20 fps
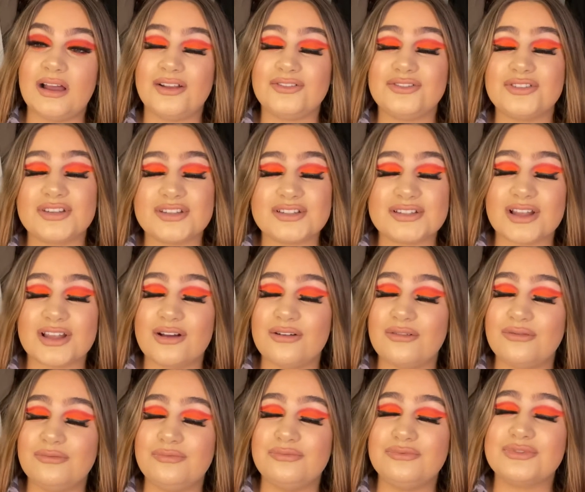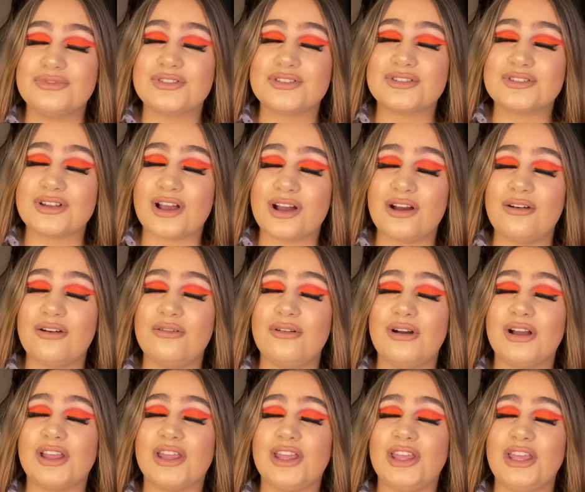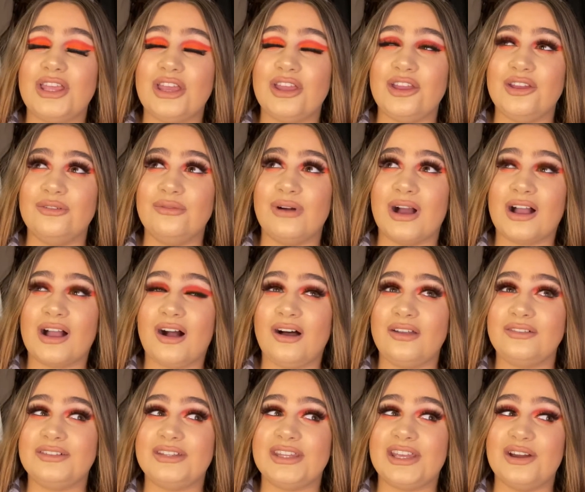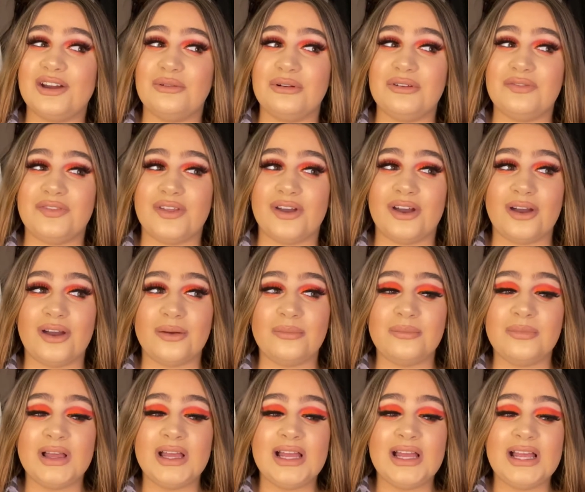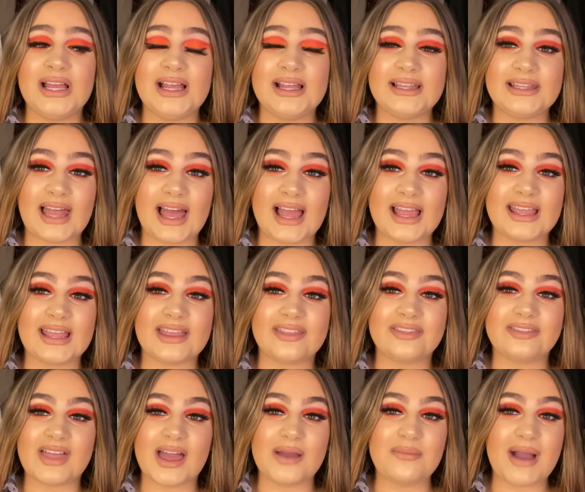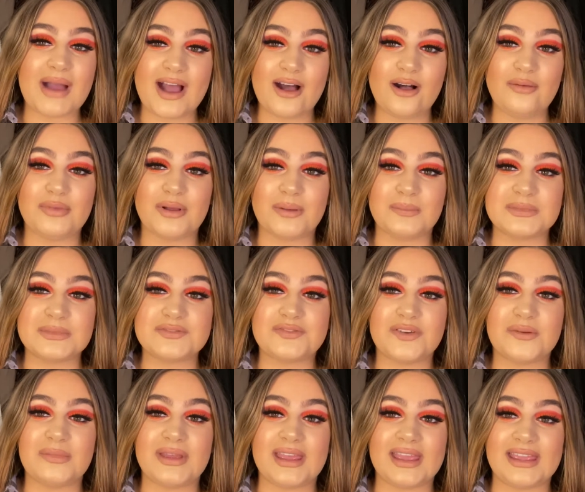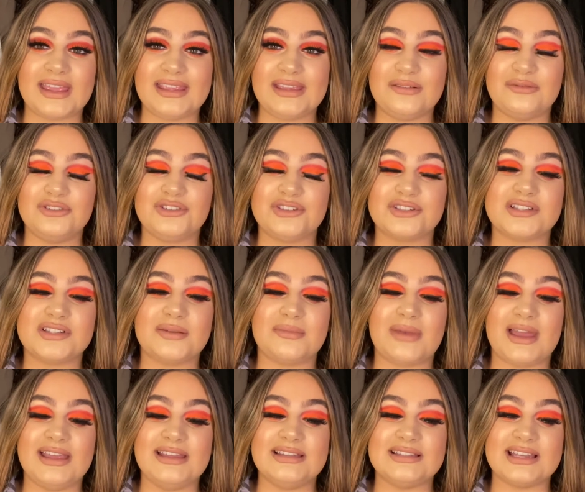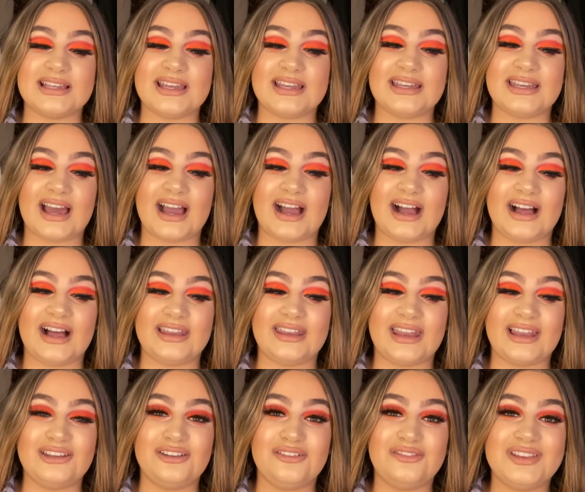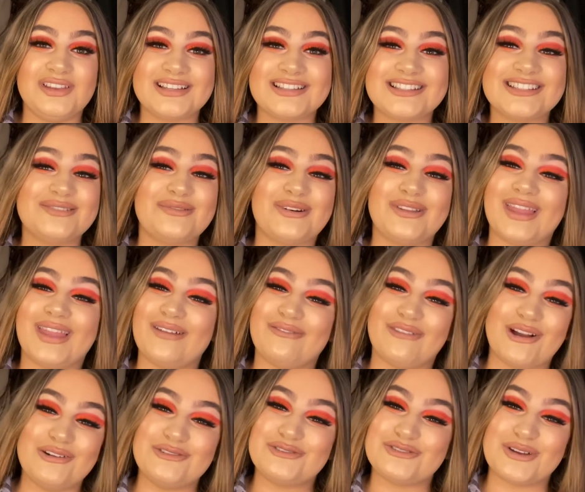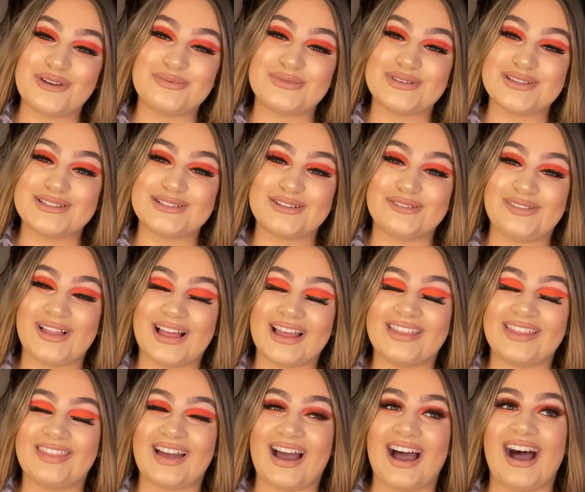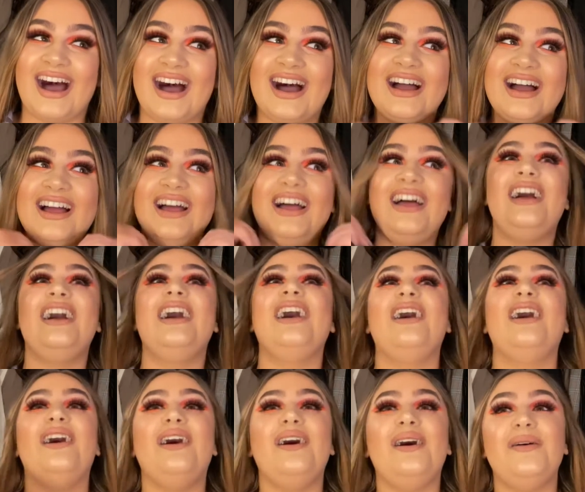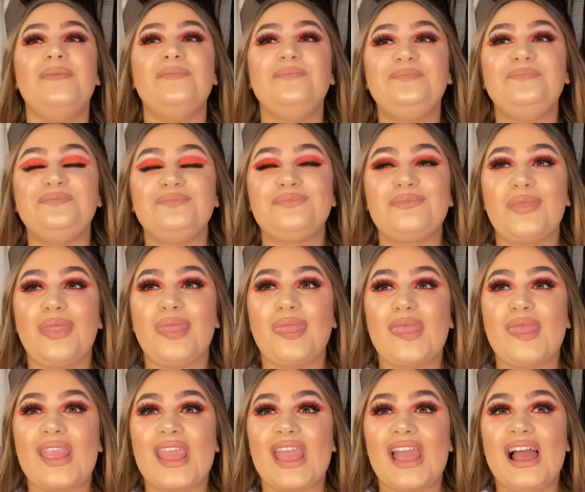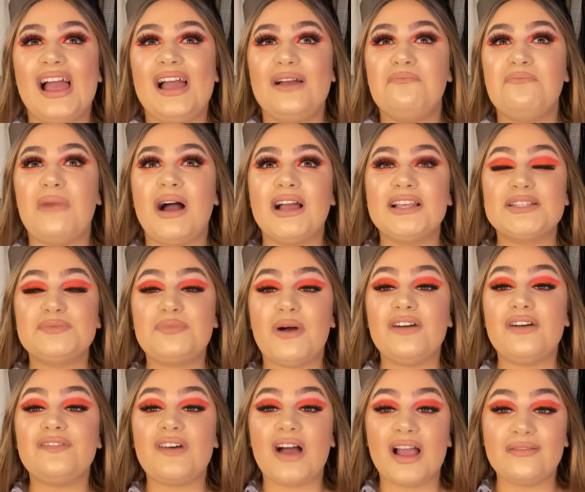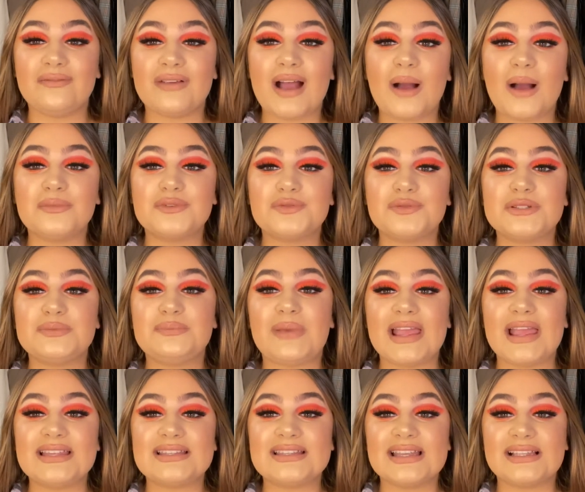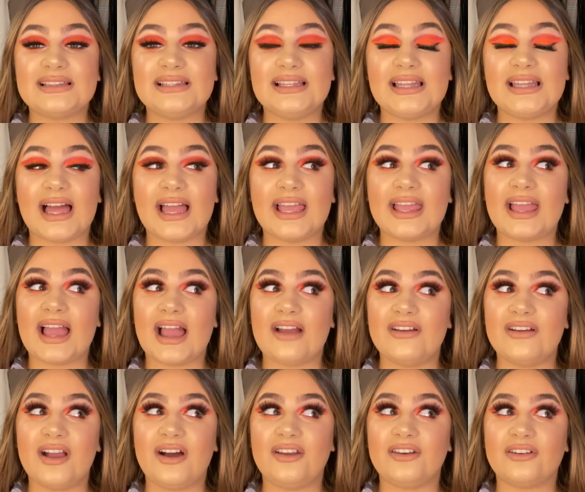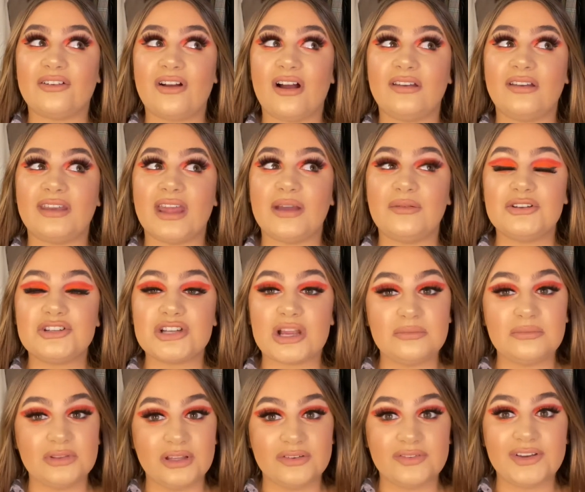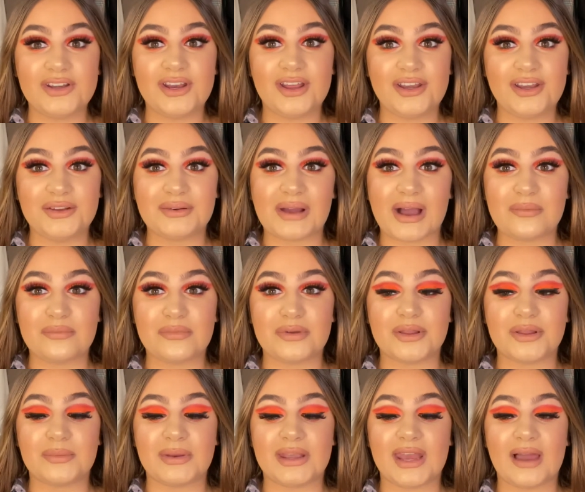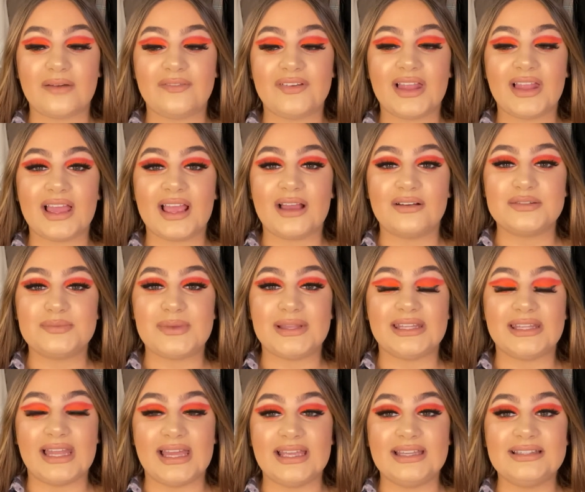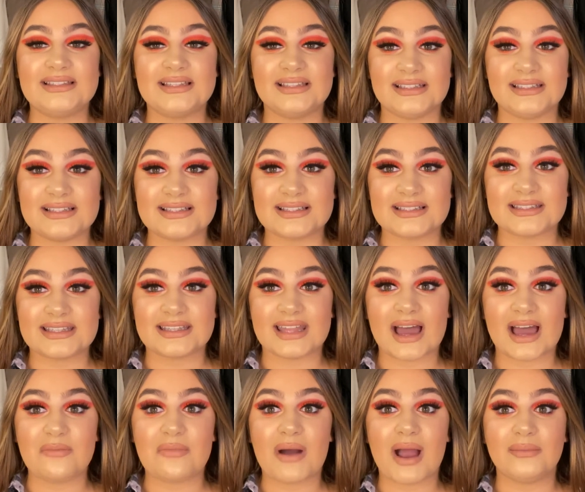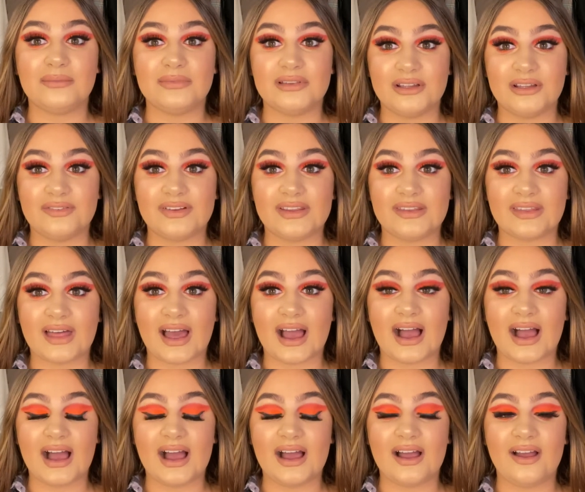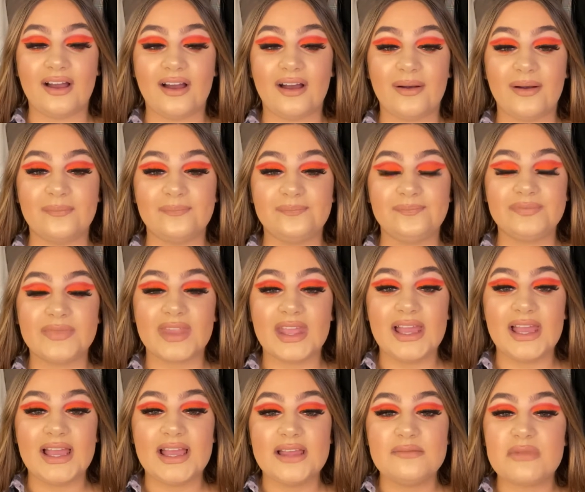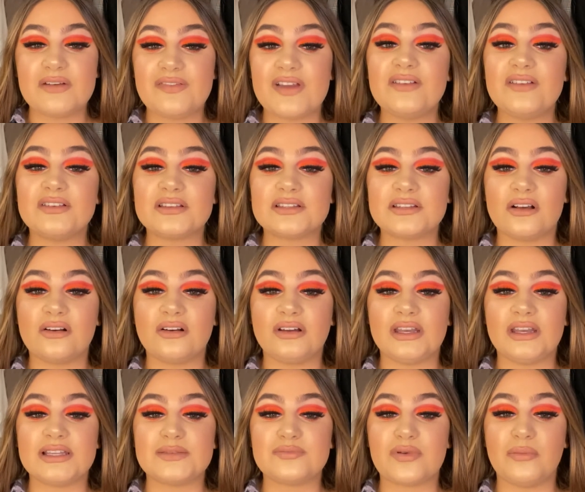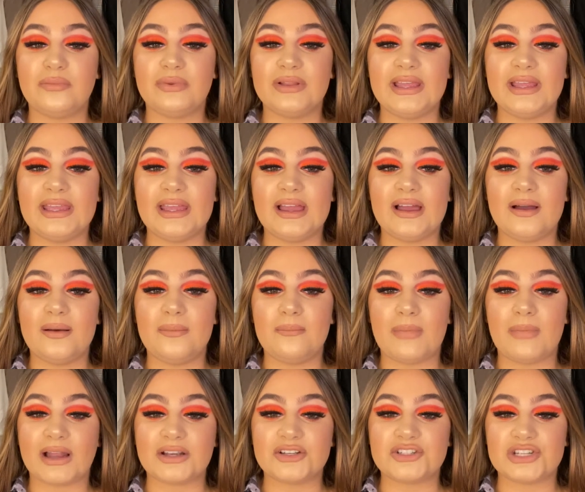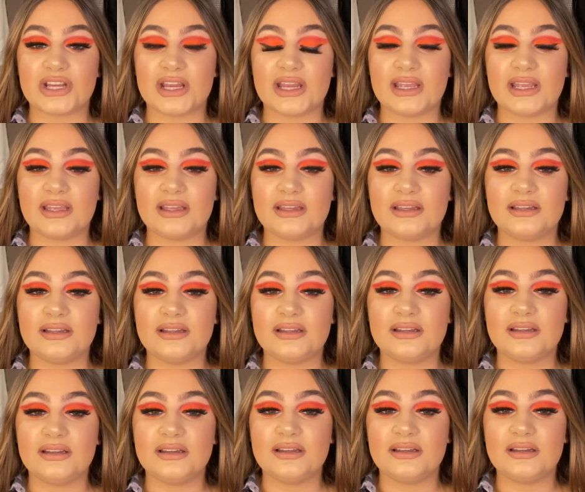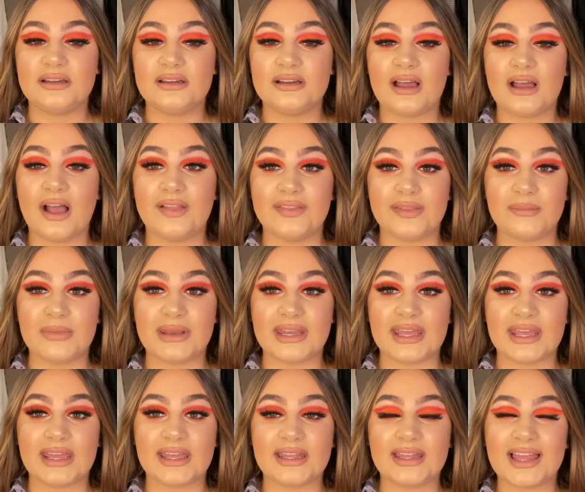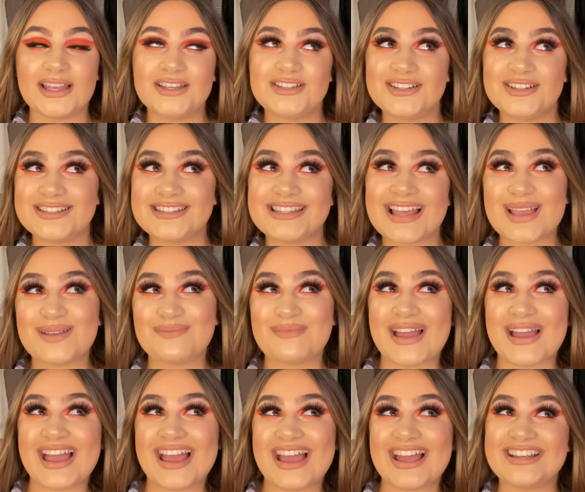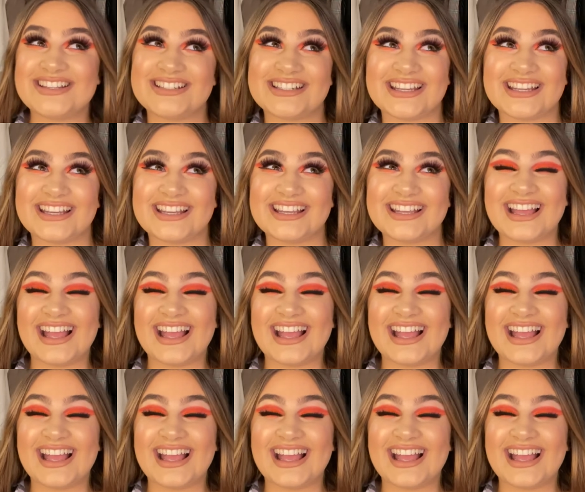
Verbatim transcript: Just so, so cute. I can't deal with them. Like, them albums for me were just amazing, and I love listening to them on, like, road trips and stuff like that. Um... My Spotify Wrapped was basically like Ariana Grande, which I'm loving her new album at the minute. I feel like I was a bit late to listen to that, but I'm loving that. Um, my favourite song on it is probably Magic at the minute. Like, just like magic.